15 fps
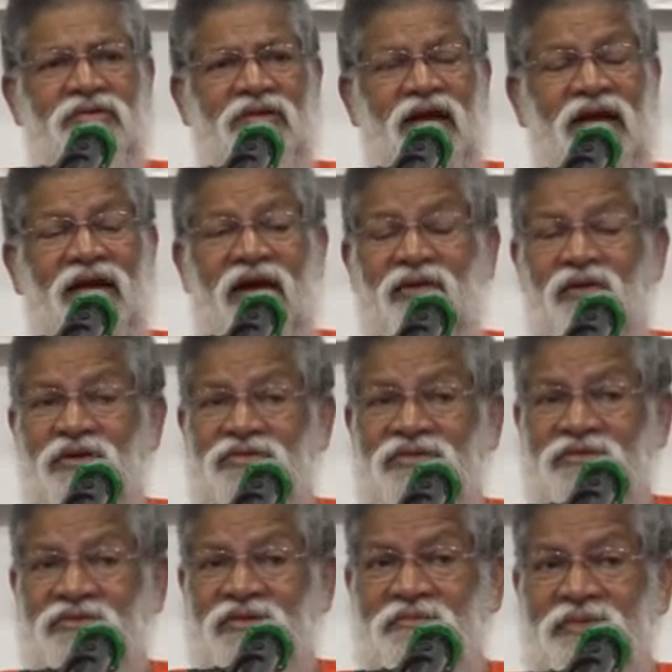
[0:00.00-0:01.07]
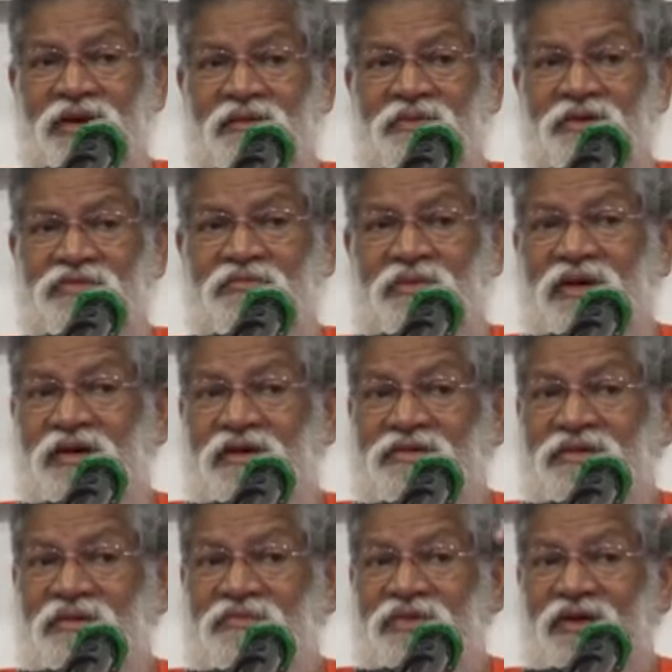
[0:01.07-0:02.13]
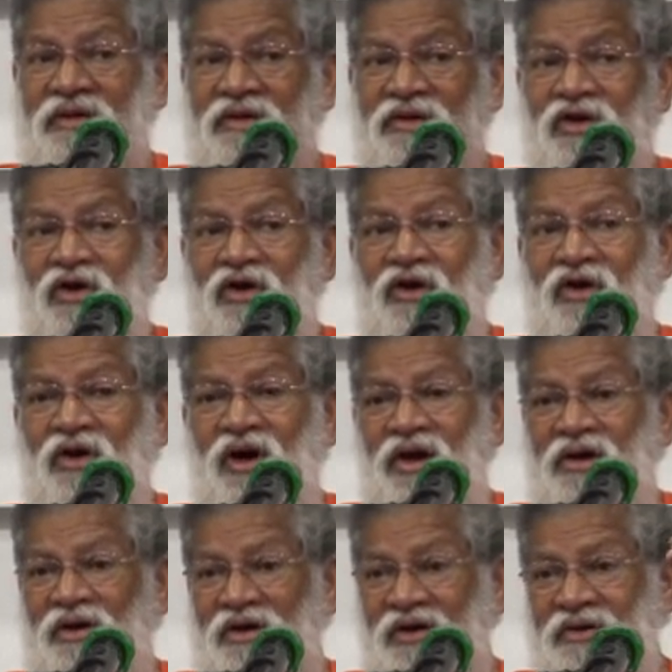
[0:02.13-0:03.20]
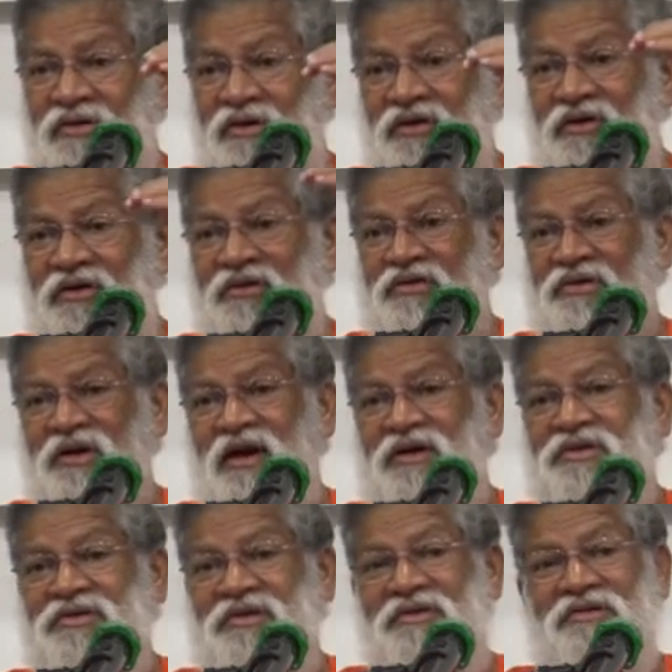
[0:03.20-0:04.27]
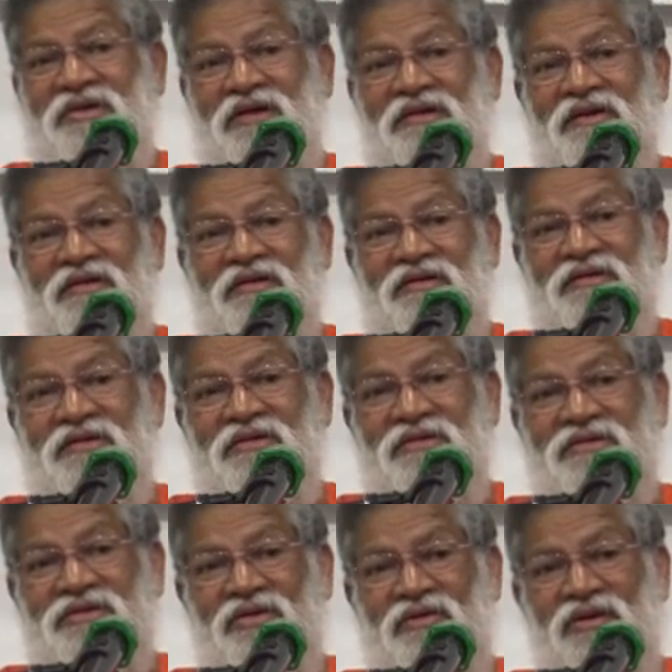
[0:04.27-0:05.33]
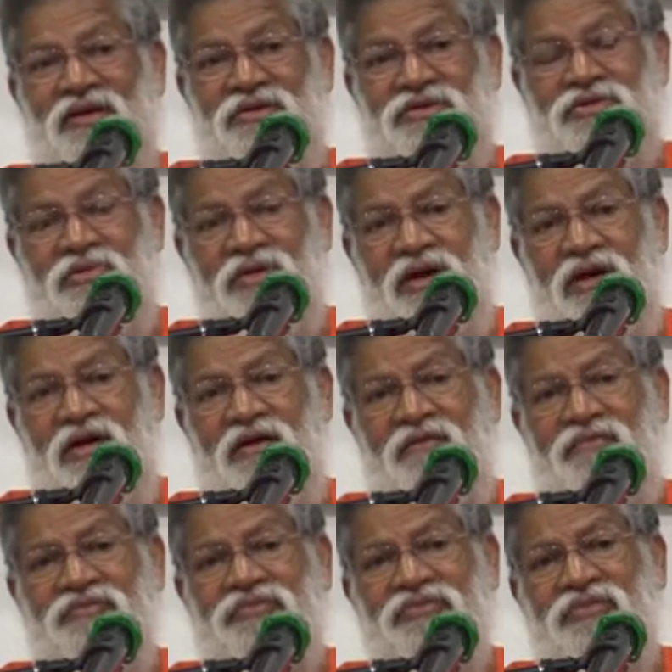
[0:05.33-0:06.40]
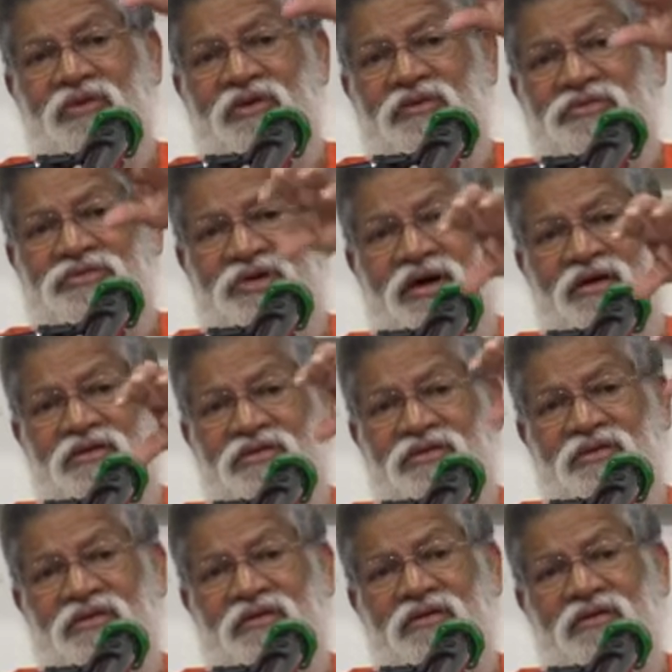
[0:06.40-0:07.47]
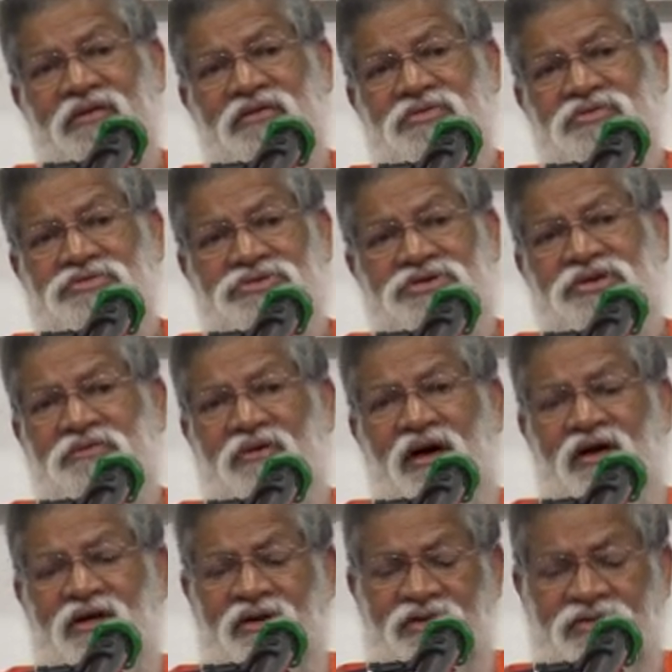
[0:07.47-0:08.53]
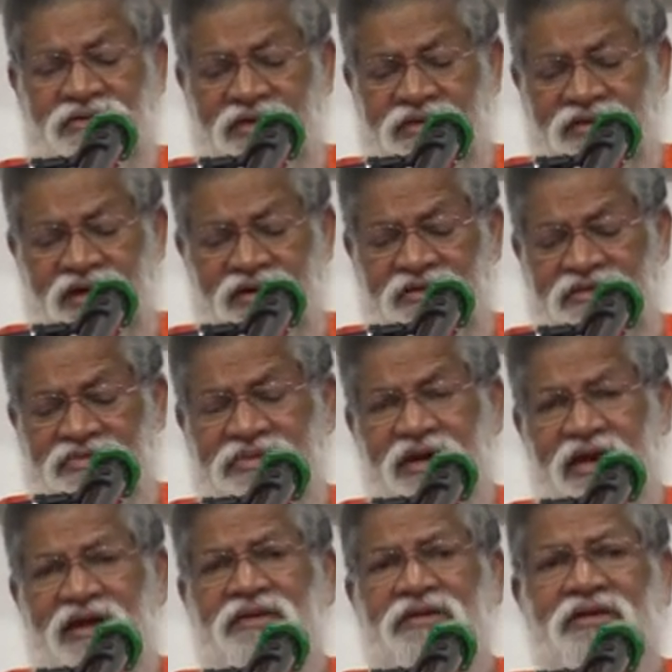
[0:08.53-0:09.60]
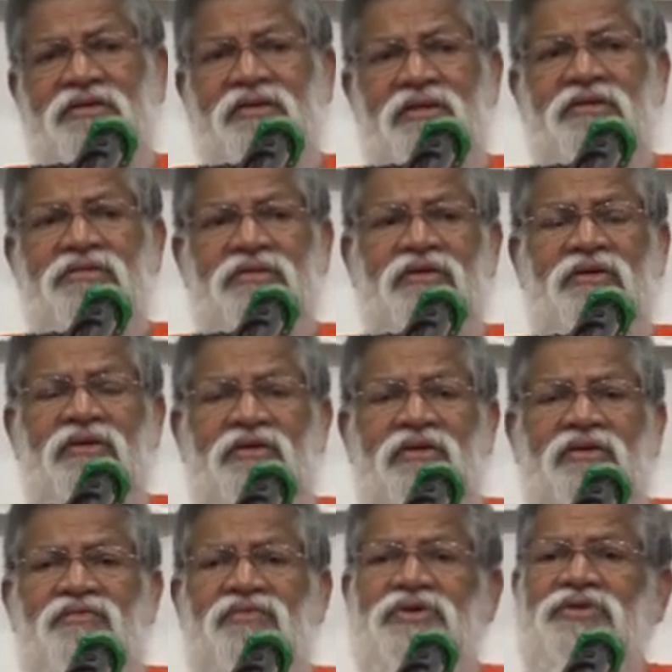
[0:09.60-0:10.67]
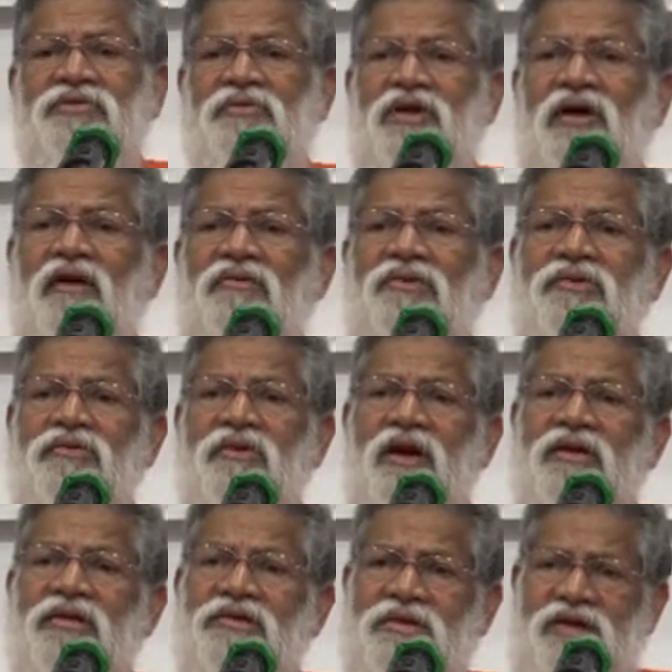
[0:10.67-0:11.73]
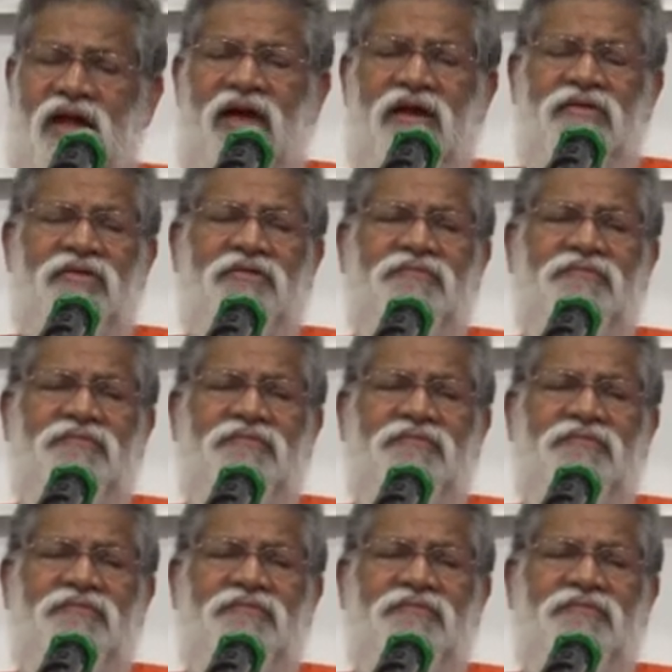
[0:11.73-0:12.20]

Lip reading: and I also sometimes experience something higher, transcendental. So Ishvara, Jagat, Jiva, these are the three entities which we have to understand.